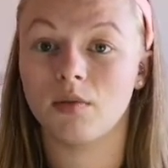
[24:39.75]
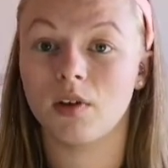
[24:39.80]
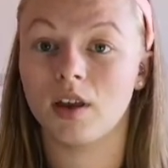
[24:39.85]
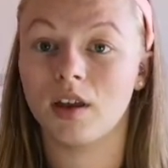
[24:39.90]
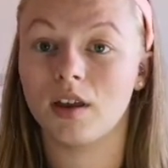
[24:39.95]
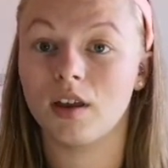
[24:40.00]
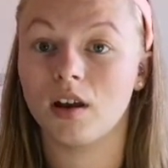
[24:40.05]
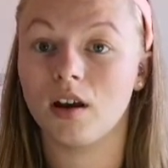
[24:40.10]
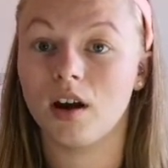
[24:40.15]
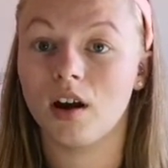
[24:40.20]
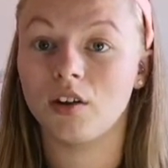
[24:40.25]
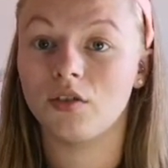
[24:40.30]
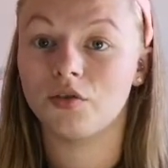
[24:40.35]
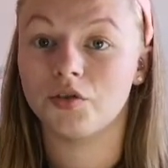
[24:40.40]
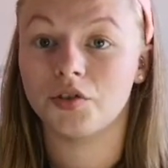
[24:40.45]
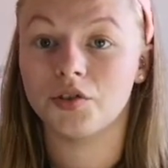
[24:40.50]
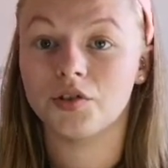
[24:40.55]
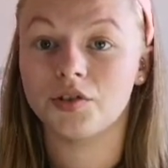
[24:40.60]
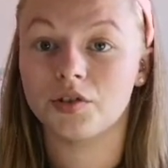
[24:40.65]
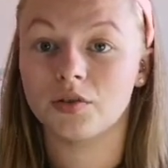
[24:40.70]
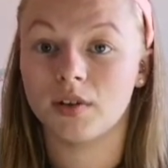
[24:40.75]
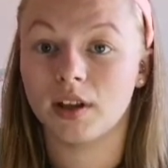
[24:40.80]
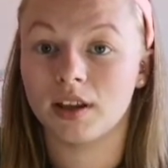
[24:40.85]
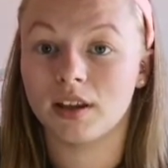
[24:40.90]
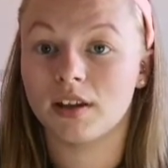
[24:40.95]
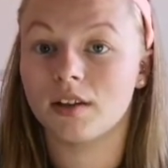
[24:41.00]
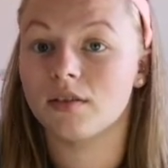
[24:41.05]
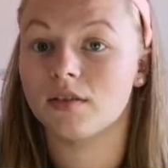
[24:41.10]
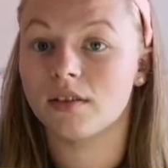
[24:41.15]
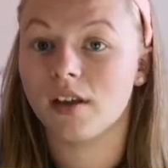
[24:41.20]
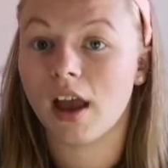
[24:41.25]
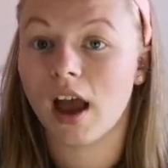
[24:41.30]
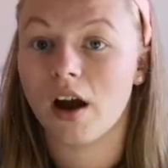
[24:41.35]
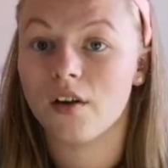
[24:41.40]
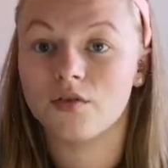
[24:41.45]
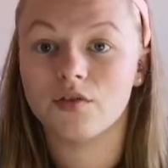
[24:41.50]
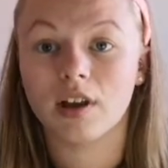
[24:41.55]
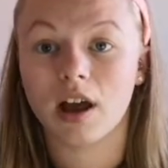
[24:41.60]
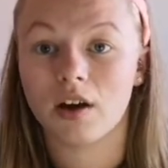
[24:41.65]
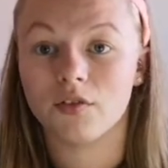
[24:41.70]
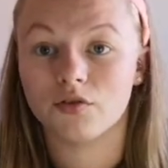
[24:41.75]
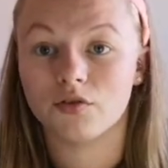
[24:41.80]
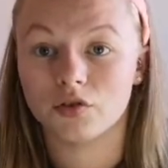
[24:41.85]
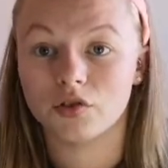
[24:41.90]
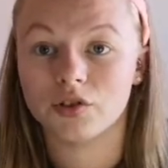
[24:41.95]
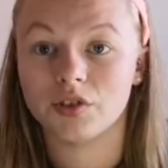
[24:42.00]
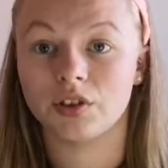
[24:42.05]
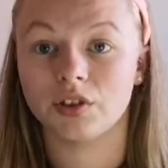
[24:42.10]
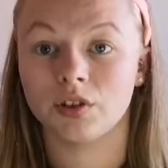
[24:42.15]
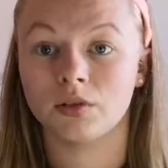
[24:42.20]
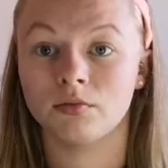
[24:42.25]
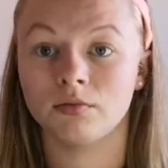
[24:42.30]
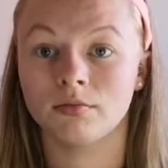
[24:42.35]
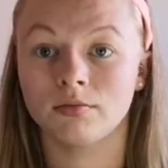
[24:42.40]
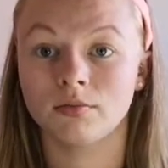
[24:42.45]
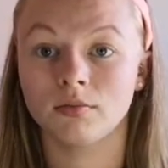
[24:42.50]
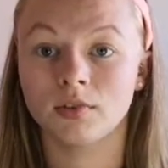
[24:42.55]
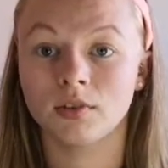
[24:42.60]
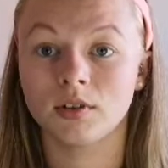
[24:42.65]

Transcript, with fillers: But, like I trust, like they have to have trust in them.